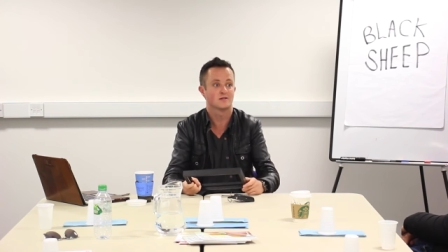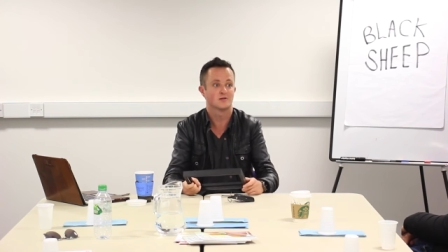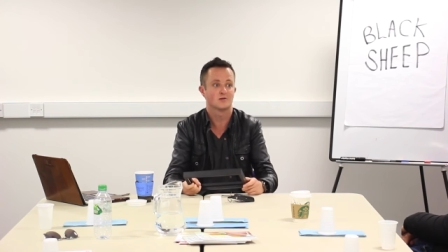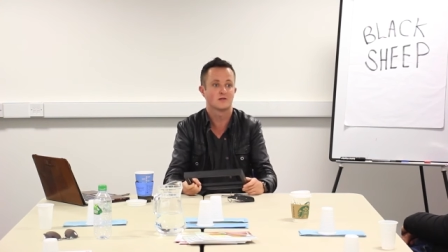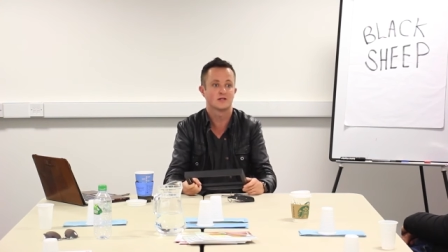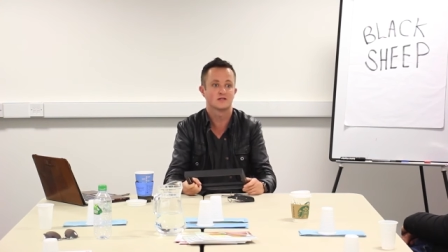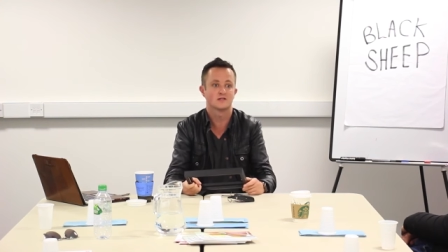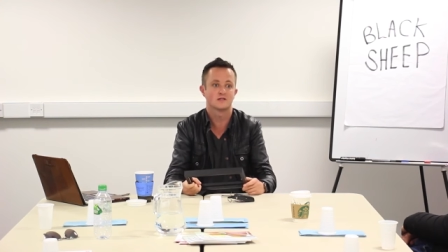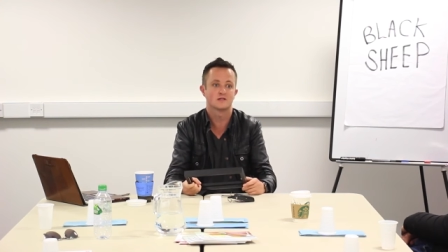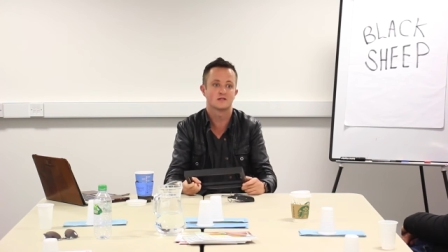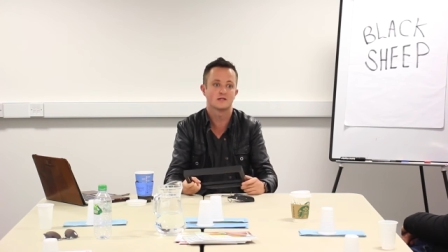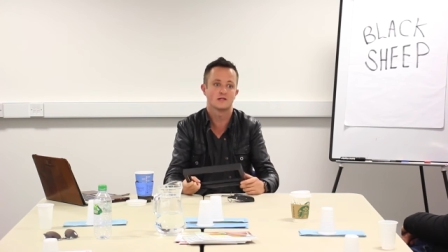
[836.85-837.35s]
So
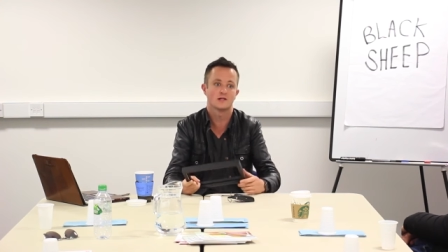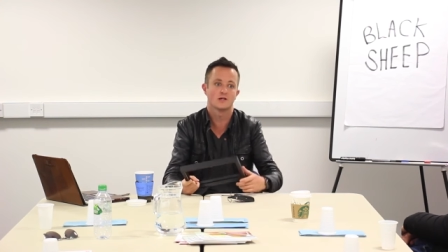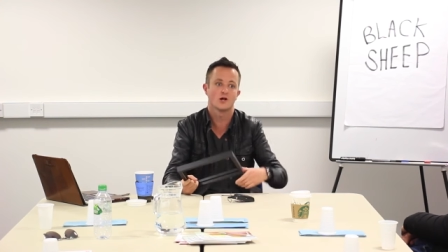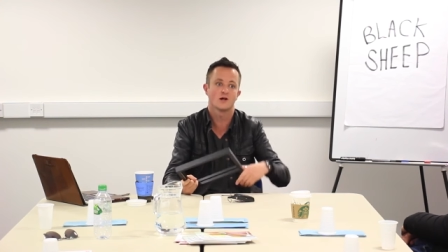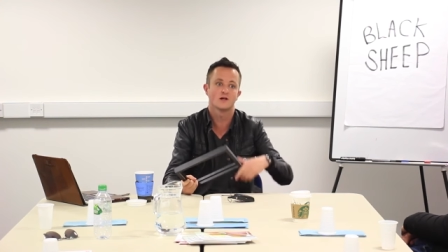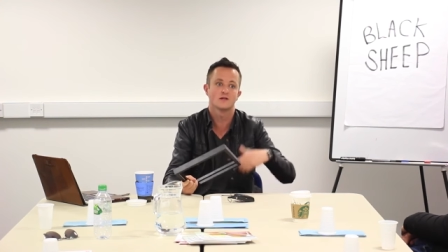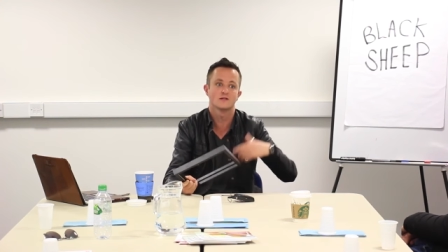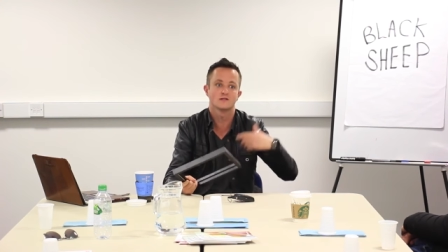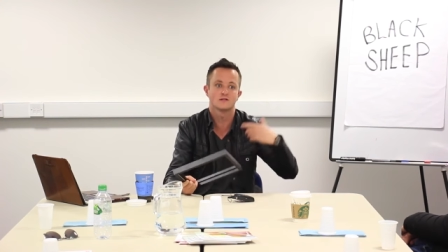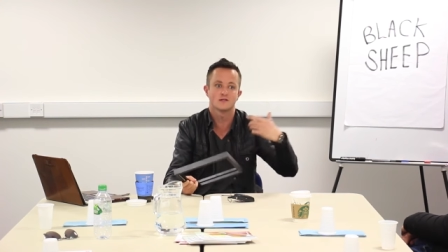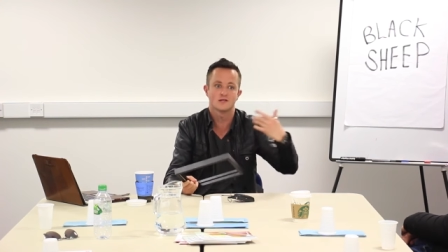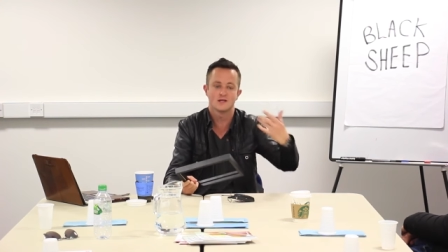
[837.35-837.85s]
there's a
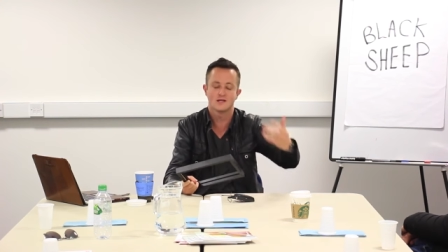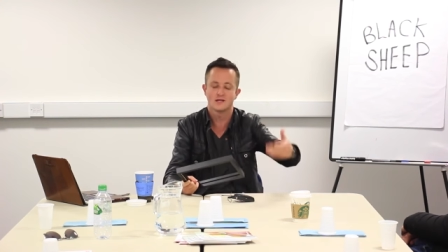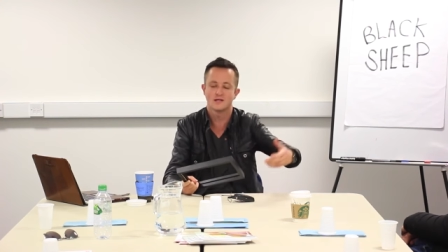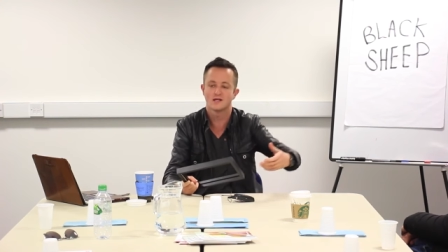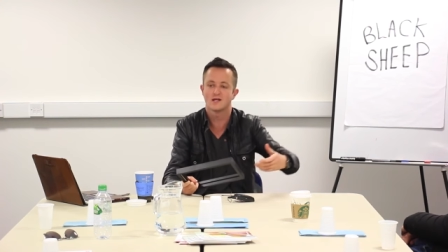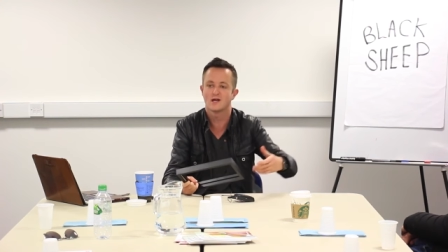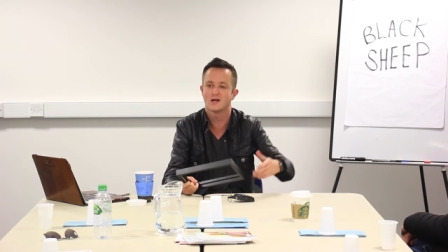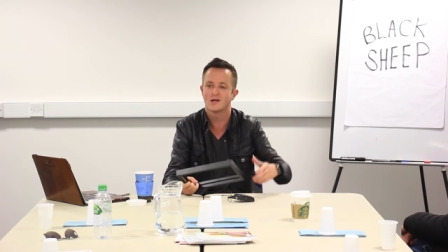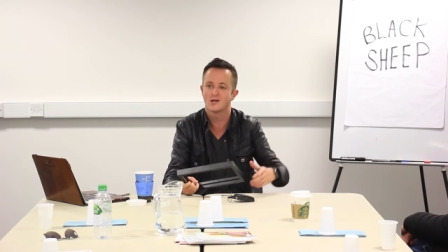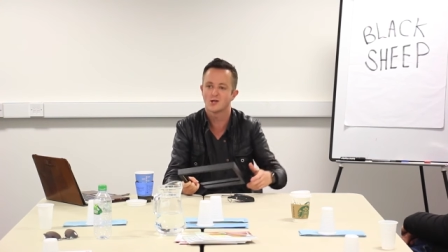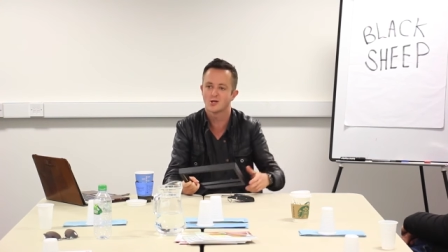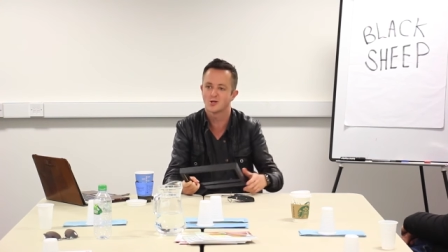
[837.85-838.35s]
delight
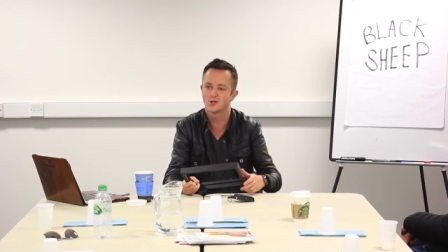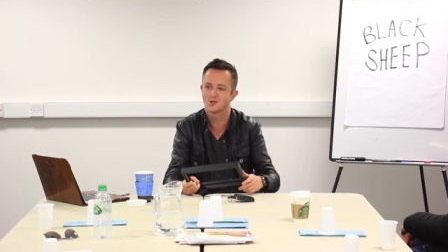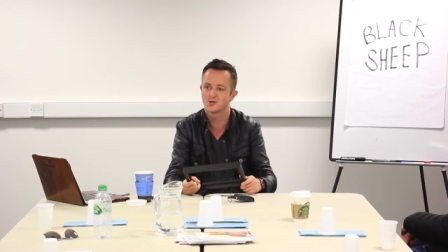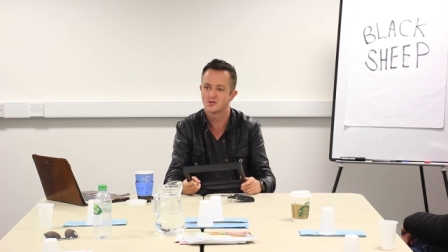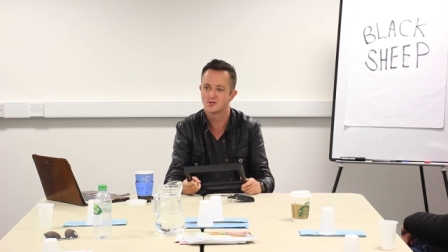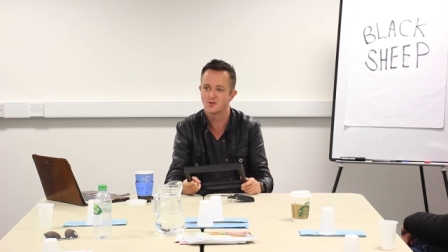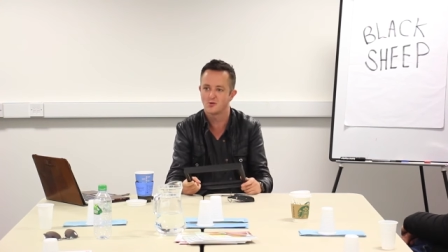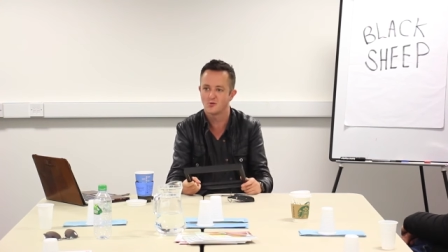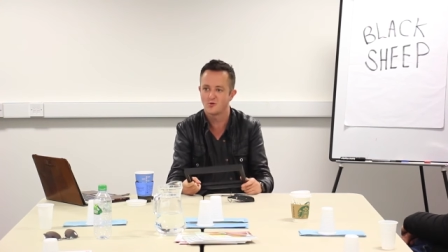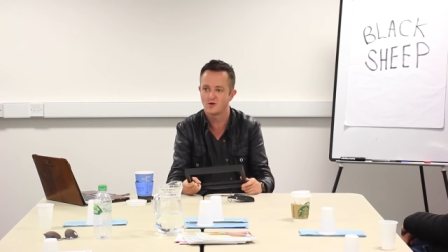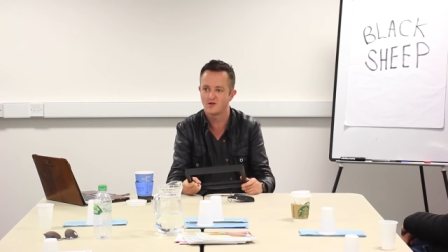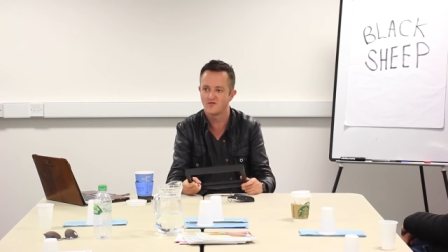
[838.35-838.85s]
in getting
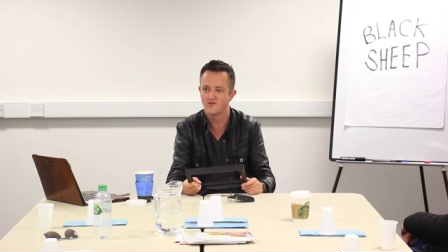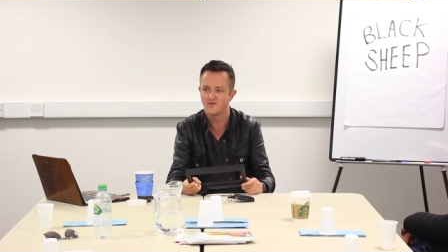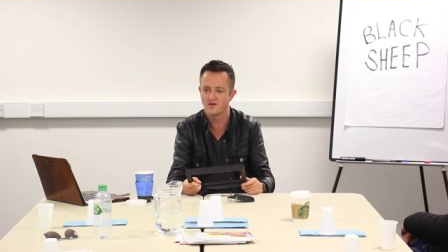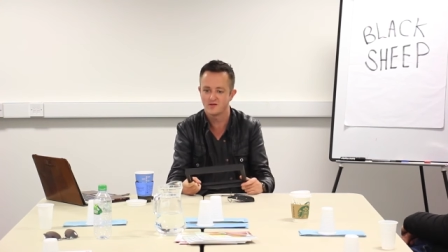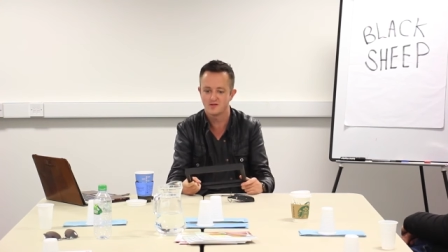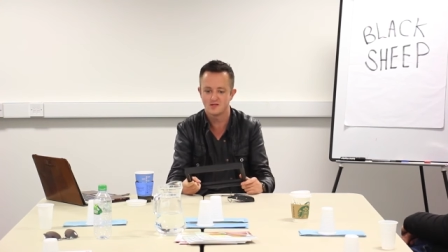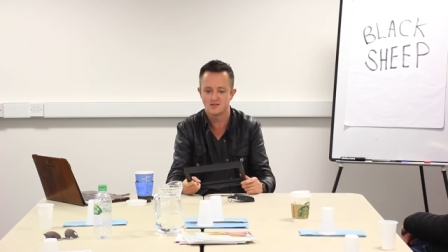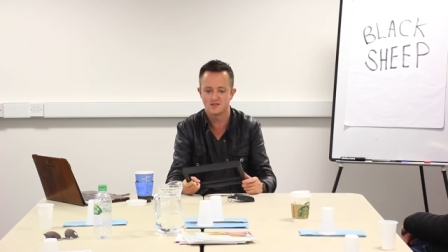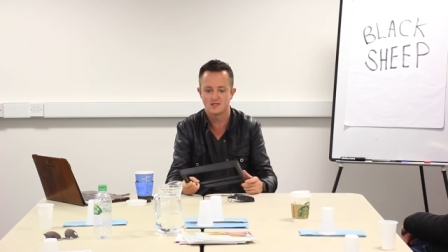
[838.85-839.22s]
girls to qualify.